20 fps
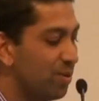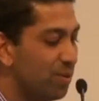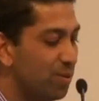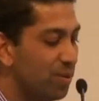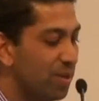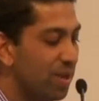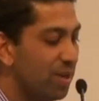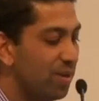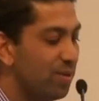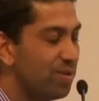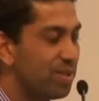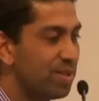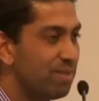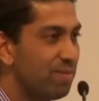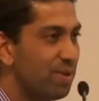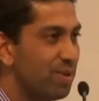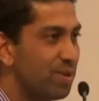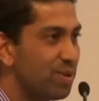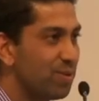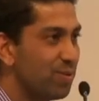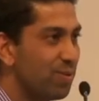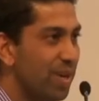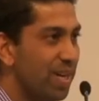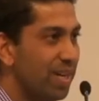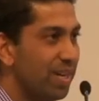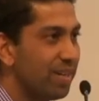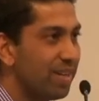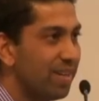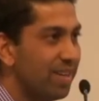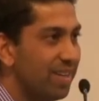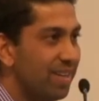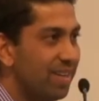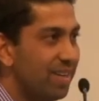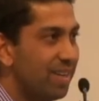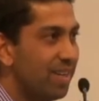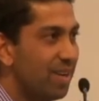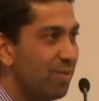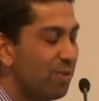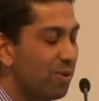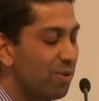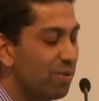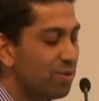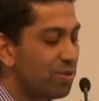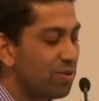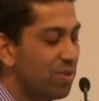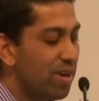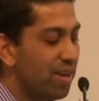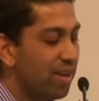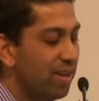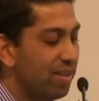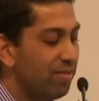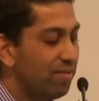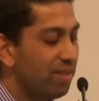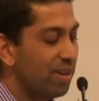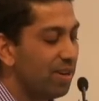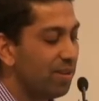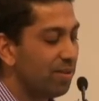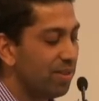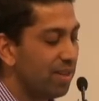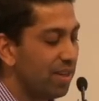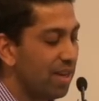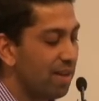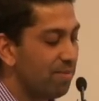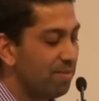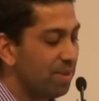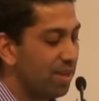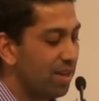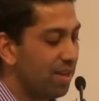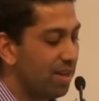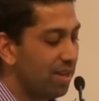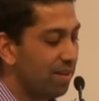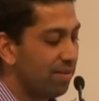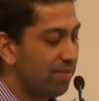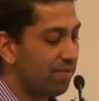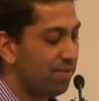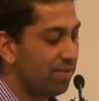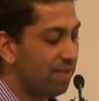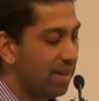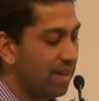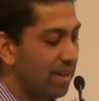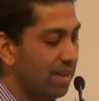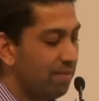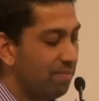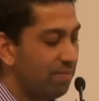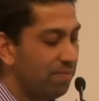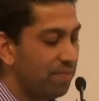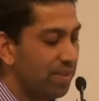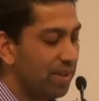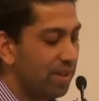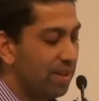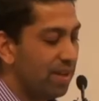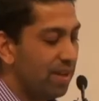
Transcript: or who can lose the most weight. Now, we're all trying to live a healthy, happy life, um,